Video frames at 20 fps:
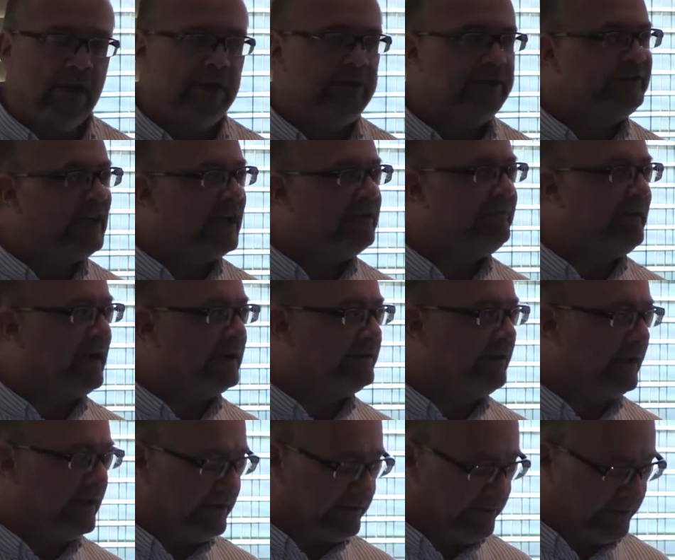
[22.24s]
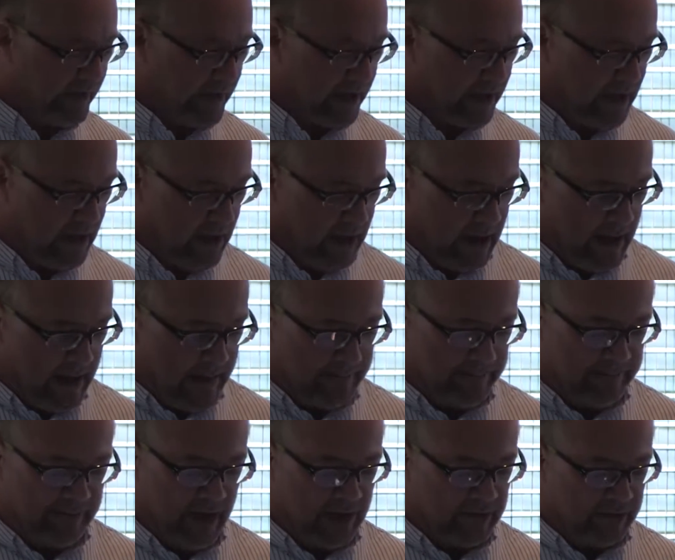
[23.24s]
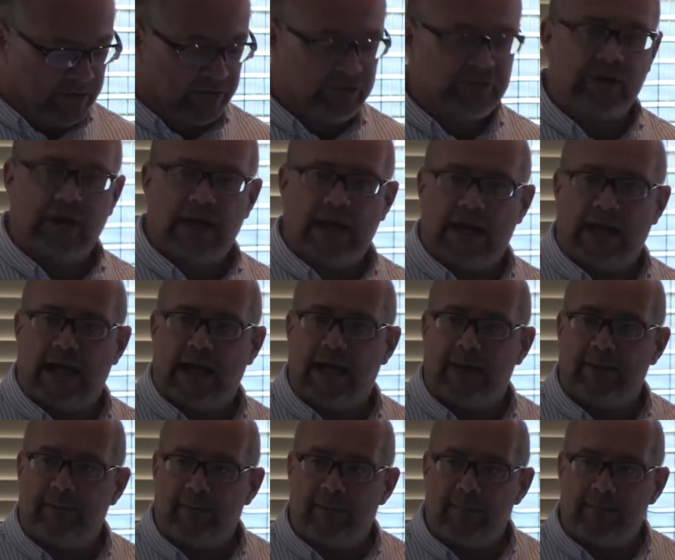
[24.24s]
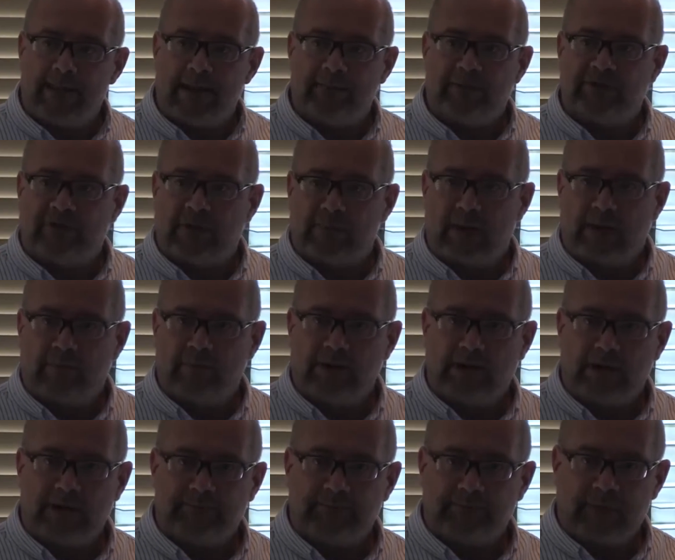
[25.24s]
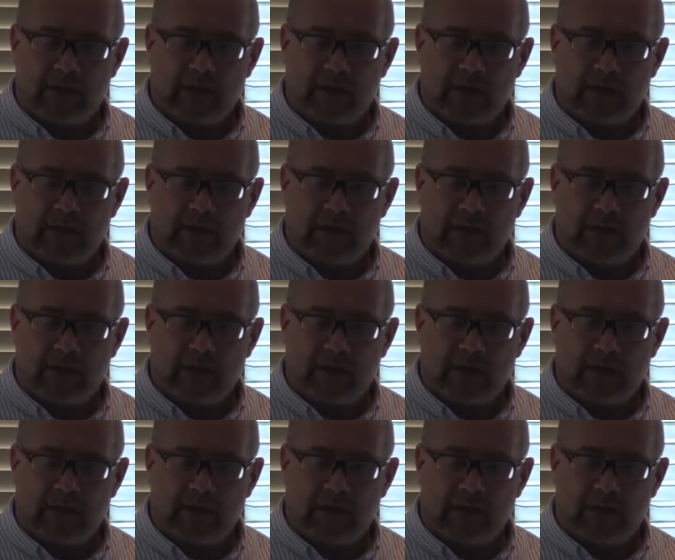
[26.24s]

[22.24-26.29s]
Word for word: The sad fact is that most uh, members of the public